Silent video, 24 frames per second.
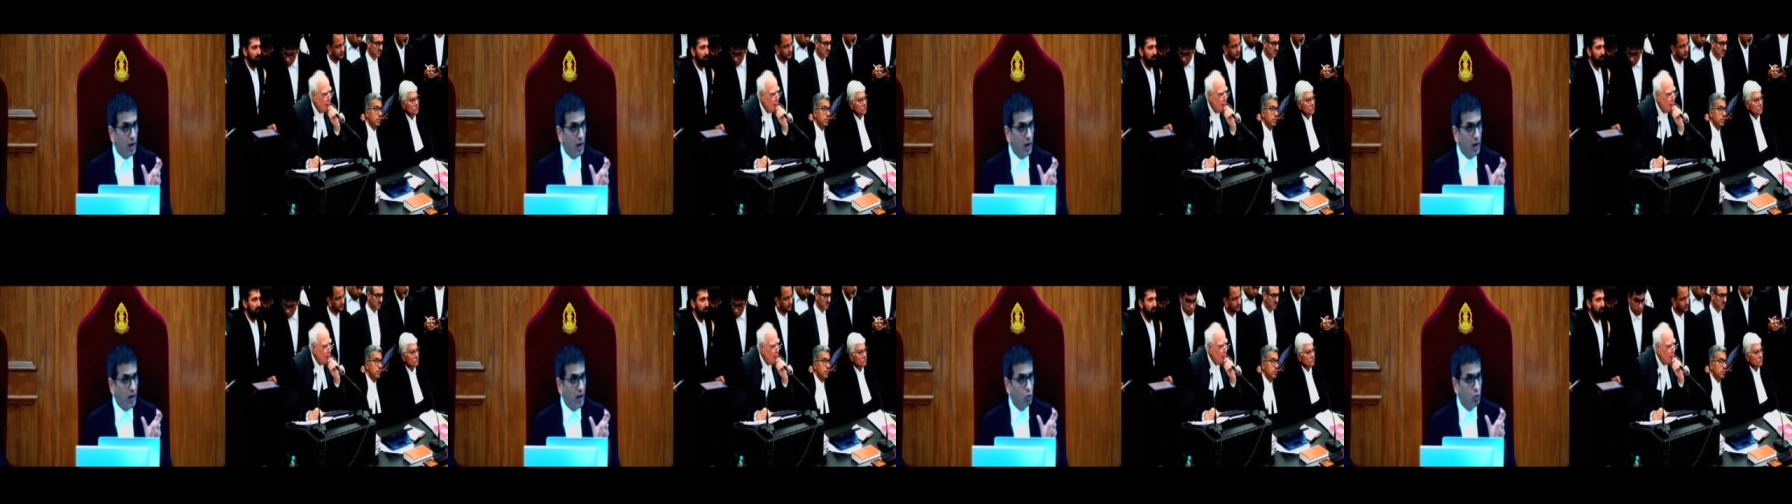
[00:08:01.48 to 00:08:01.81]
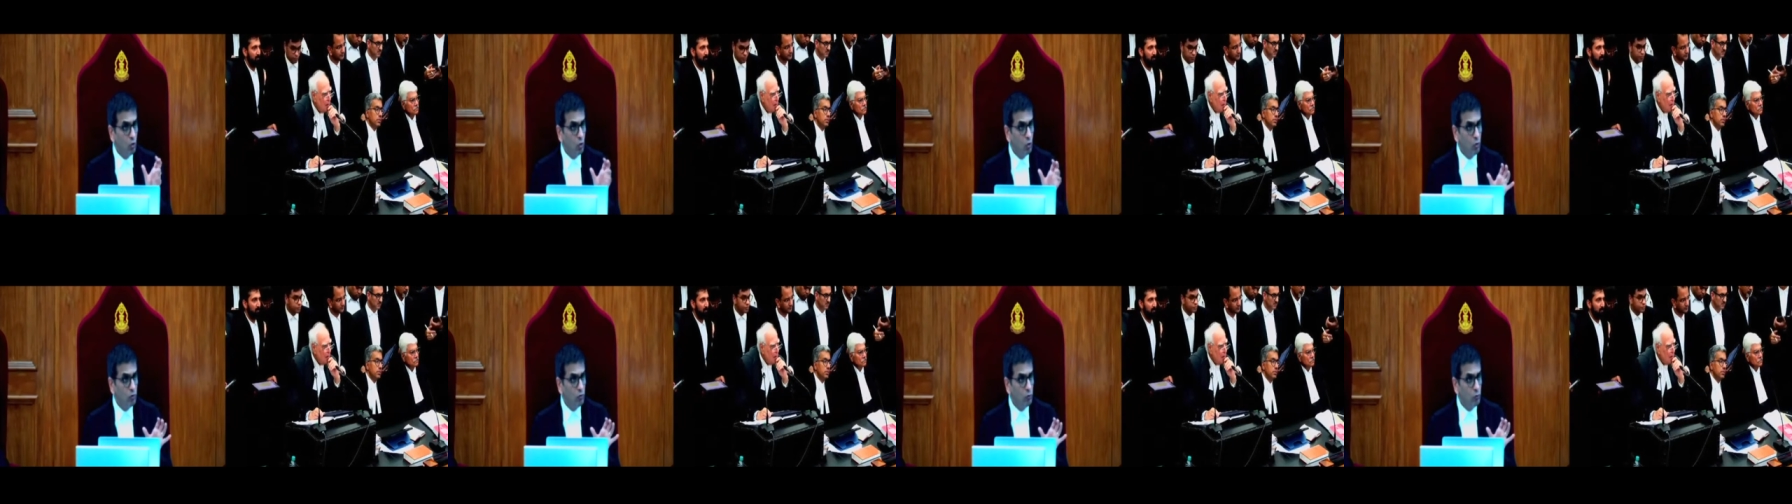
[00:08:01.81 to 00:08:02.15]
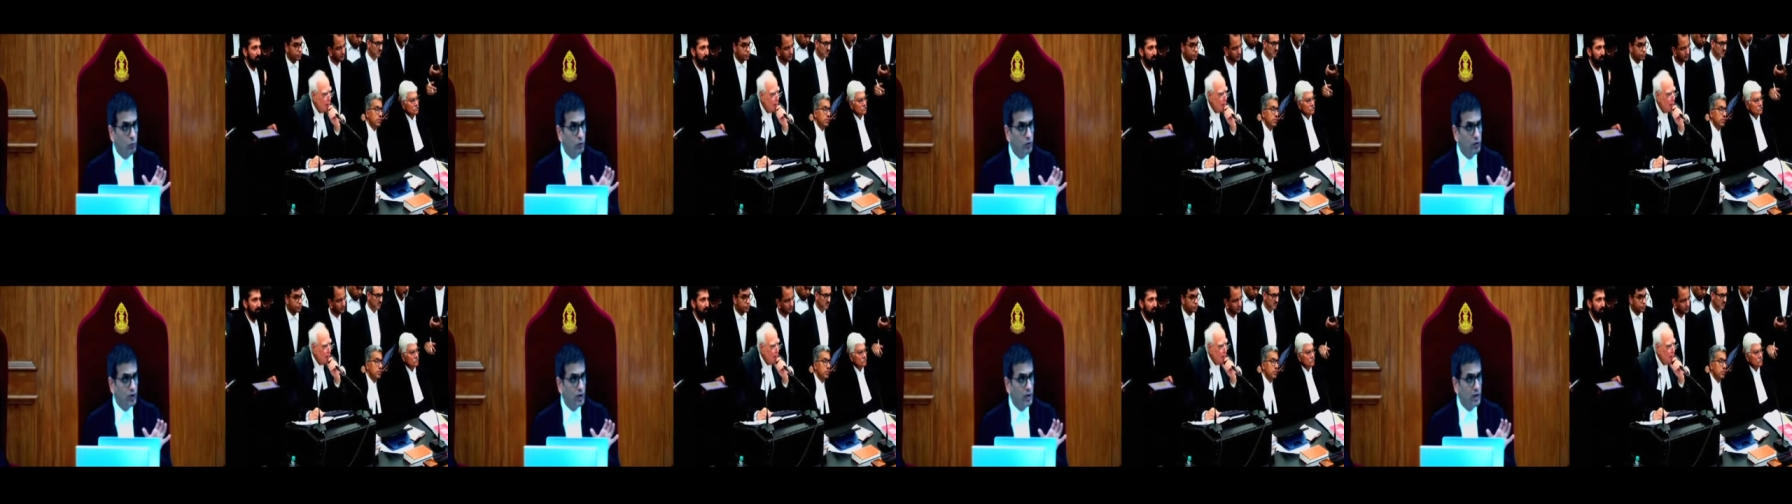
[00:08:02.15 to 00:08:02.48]
are those
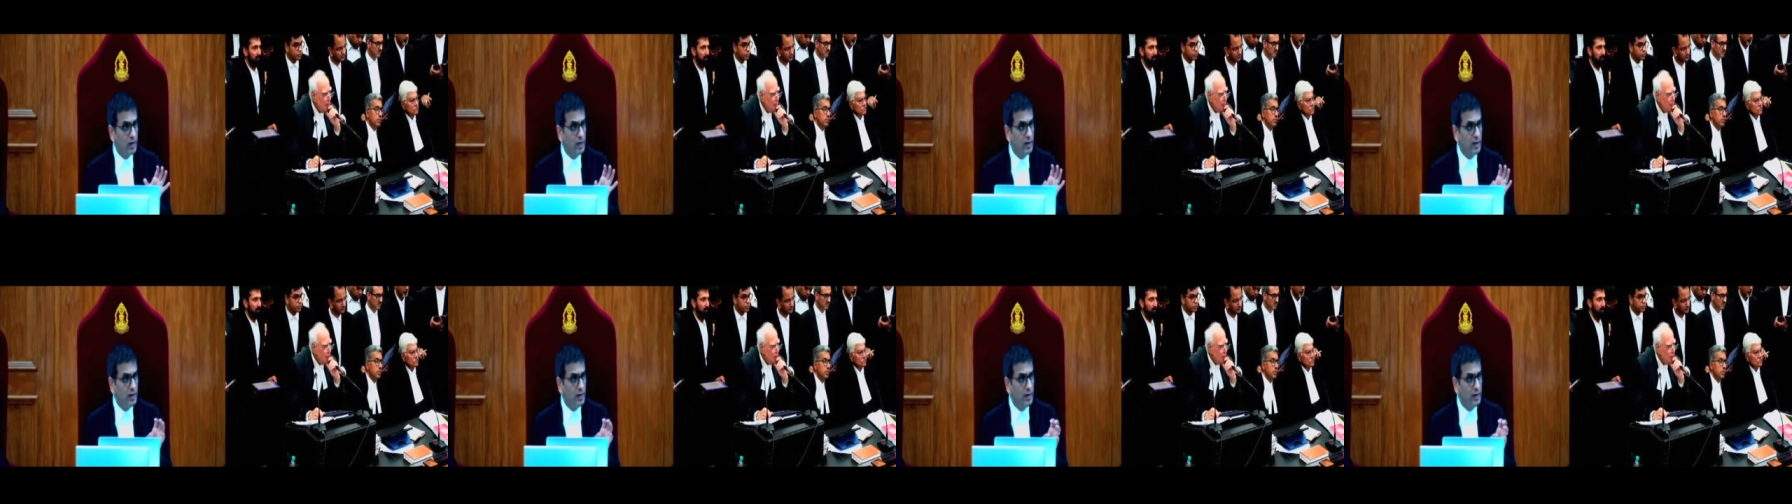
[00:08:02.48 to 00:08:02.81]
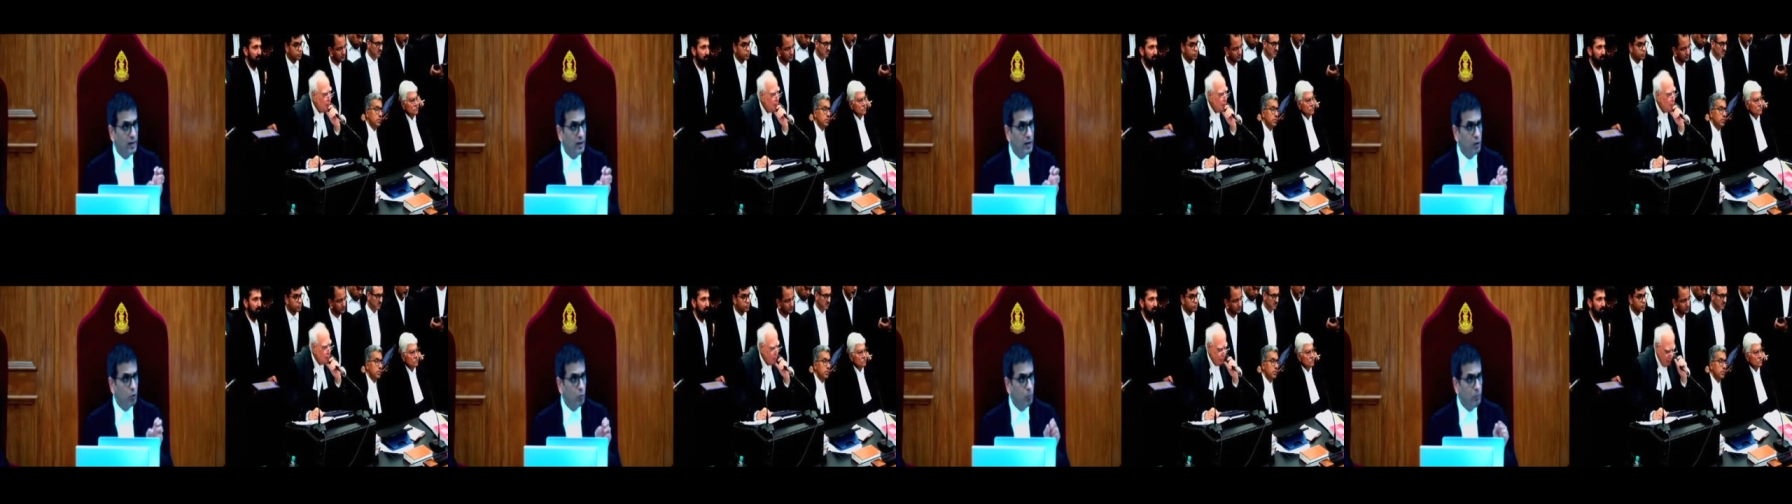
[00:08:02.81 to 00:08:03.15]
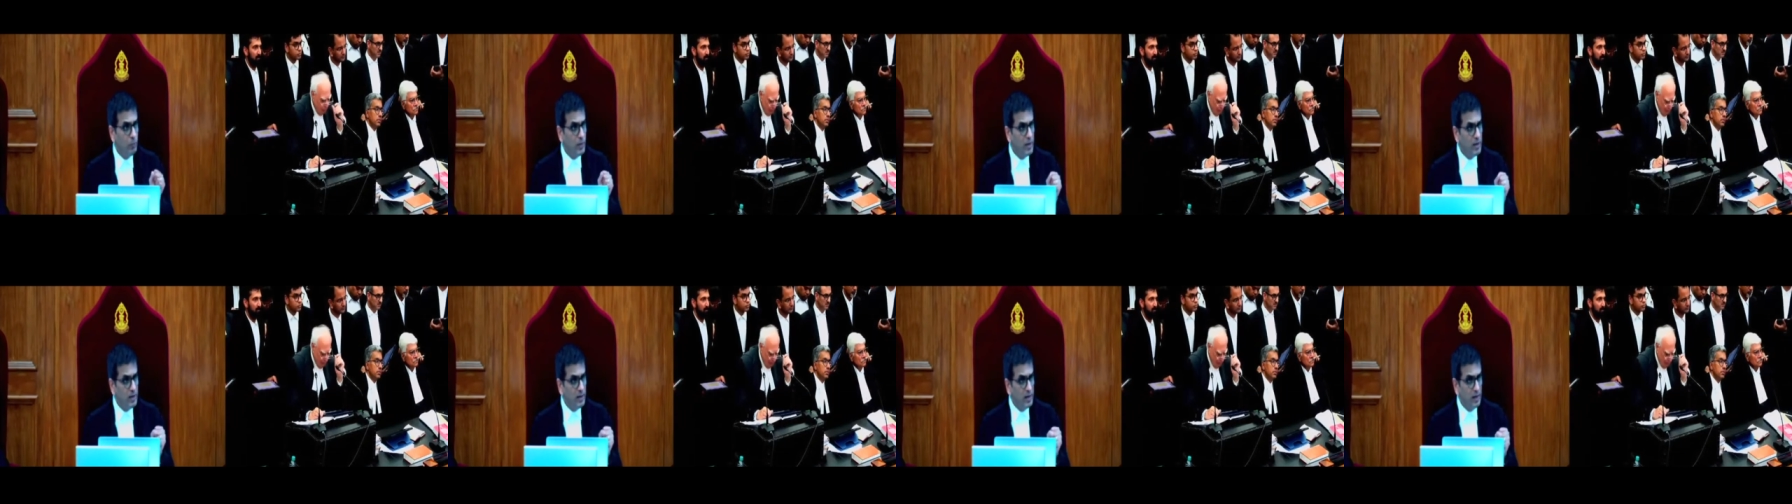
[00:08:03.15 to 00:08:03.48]
which are intended to
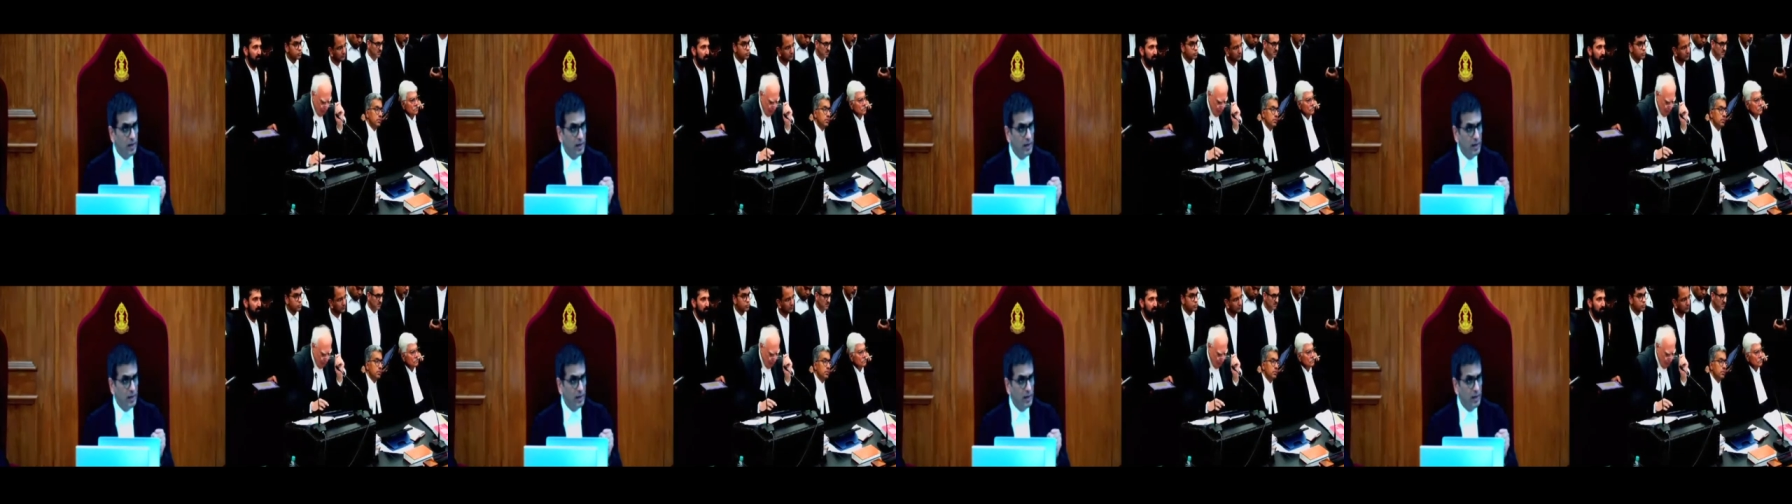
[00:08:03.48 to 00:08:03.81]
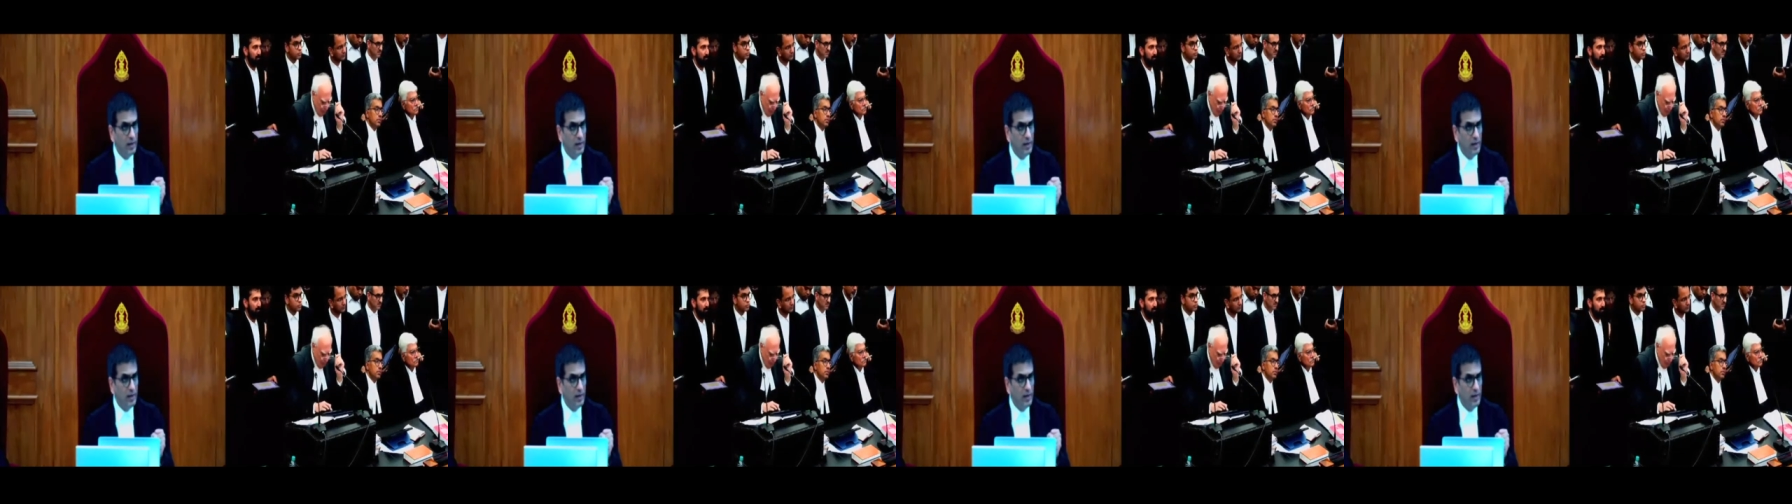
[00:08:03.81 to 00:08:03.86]
be